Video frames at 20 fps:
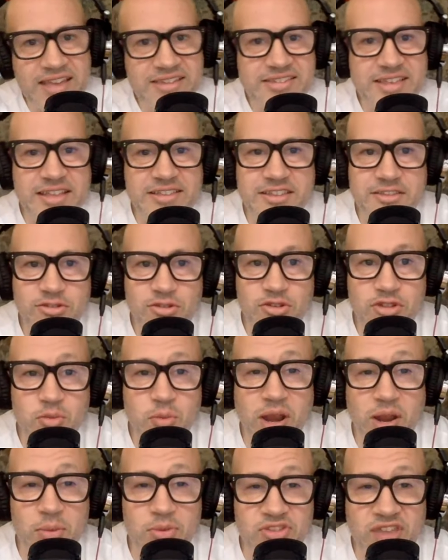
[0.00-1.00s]
And I sent it
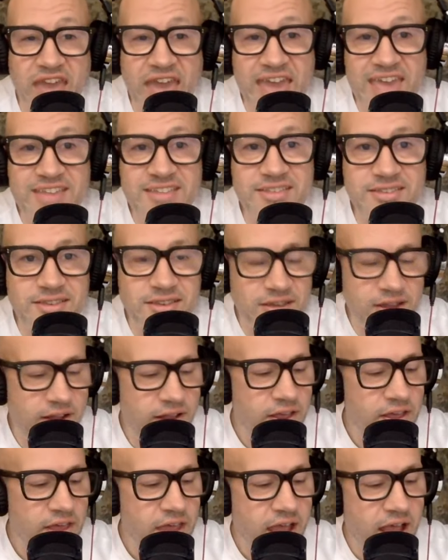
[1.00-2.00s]
to them when I was eight,
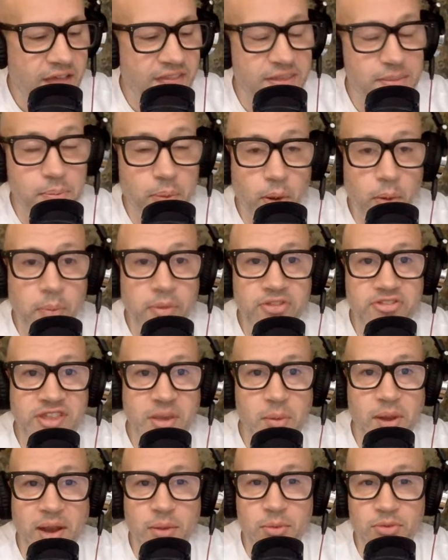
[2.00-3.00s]
and they
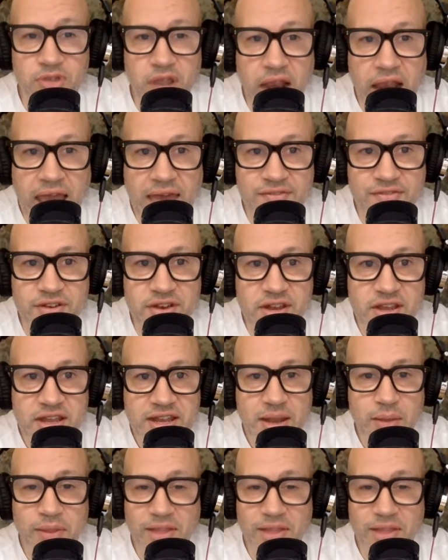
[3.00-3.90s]
published it when I was eleven.